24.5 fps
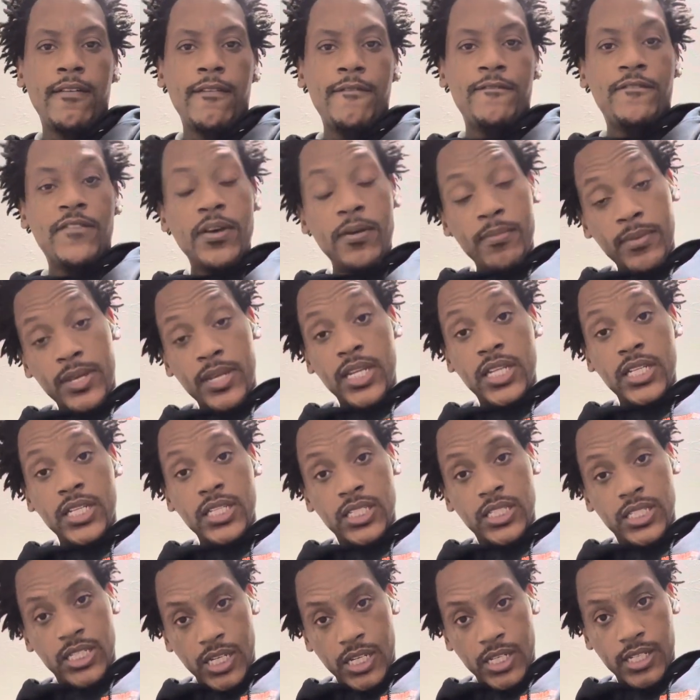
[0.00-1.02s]
feminine
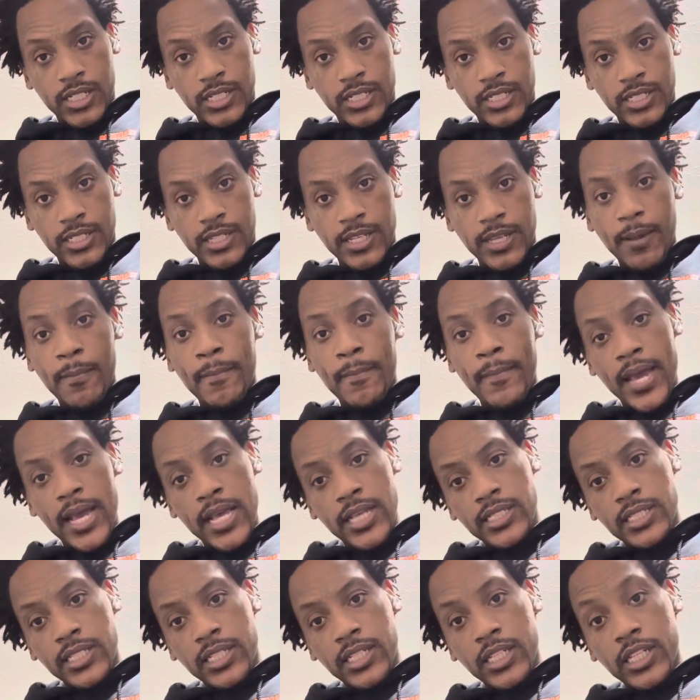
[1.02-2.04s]
sons and
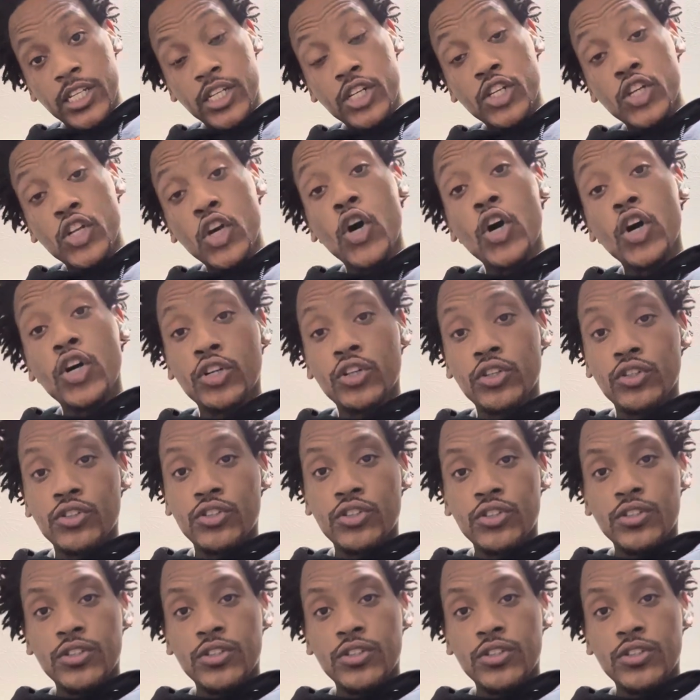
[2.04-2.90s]
masculine daughters?